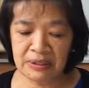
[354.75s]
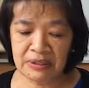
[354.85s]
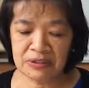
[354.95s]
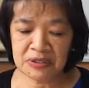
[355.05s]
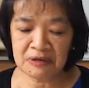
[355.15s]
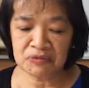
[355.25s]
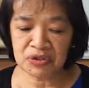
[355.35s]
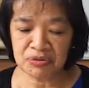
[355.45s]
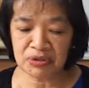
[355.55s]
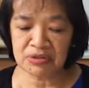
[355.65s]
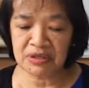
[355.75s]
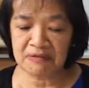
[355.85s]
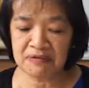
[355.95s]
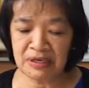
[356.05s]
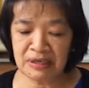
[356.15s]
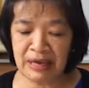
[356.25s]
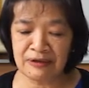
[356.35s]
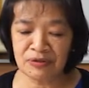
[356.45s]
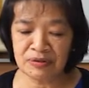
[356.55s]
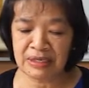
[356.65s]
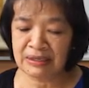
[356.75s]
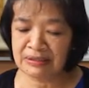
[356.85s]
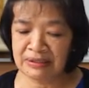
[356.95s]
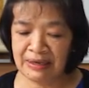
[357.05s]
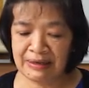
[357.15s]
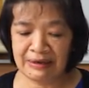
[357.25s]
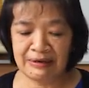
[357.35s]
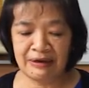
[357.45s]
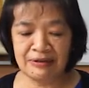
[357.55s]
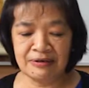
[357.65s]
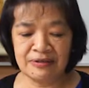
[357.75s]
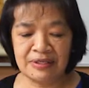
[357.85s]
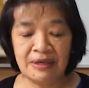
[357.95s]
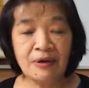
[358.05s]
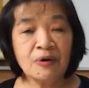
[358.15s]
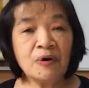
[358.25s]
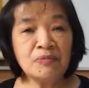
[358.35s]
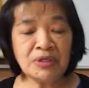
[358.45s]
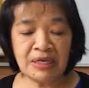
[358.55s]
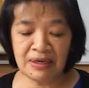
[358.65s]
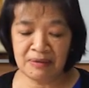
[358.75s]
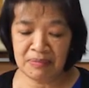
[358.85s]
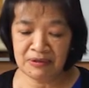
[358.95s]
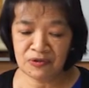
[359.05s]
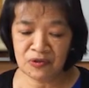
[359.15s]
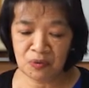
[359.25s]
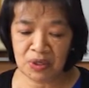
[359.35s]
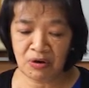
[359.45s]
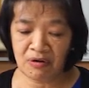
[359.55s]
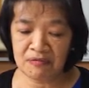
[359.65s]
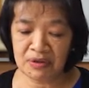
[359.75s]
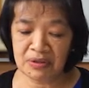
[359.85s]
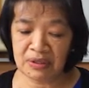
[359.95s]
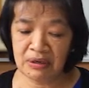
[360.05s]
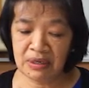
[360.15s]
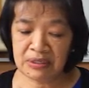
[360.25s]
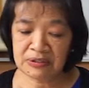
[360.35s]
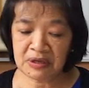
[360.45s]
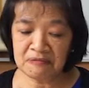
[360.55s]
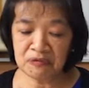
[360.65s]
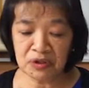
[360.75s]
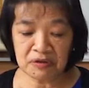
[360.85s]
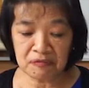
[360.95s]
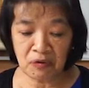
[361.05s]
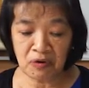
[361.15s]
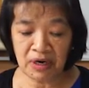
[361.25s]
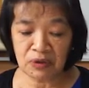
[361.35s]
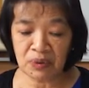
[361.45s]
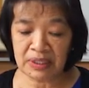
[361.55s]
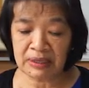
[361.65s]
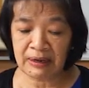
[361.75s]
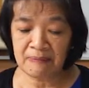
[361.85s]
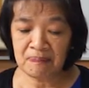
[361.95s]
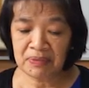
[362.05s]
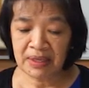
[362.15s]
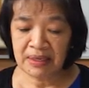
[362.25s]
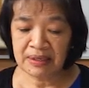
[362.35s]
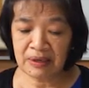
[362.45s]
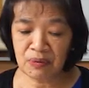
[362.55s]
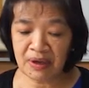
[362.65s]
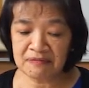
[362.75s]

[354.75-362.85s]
Psalms 3 to 7, 9 to 10, and others. Communal laments, so we covered Psalm 44 at one time. Then we have